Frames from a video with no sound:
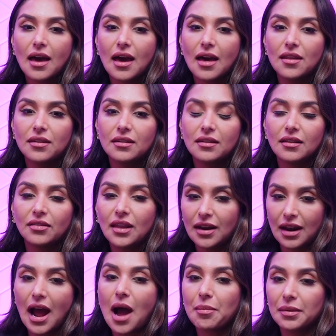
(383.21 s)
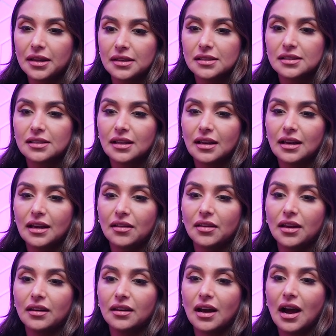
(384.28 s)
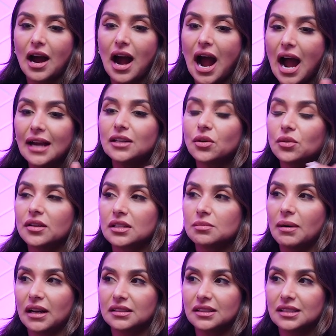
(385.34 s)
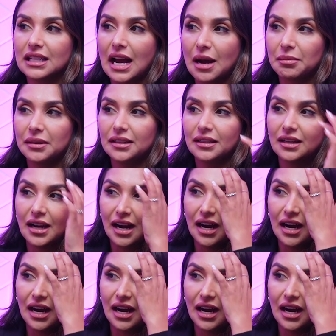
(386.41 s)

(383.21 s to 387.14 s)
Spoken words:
And then it happens, and then I don't expect it to happen.